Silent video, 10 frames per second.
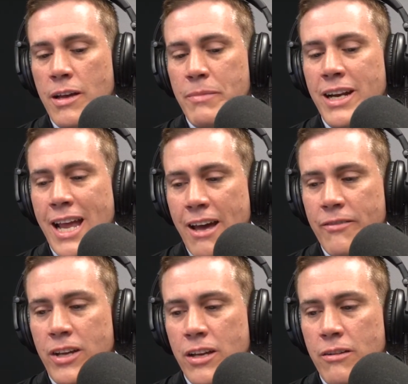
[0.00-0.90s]
been an
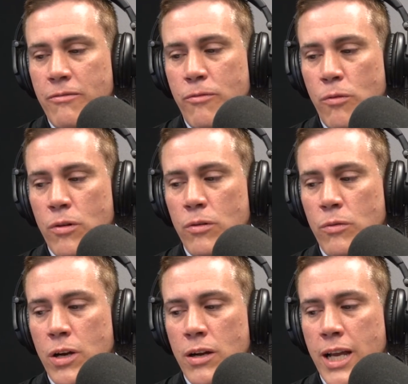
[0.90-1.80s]
advocate for
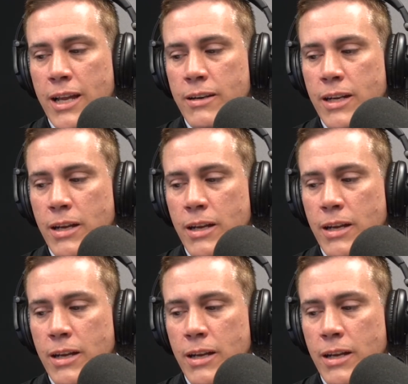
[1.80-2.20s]
and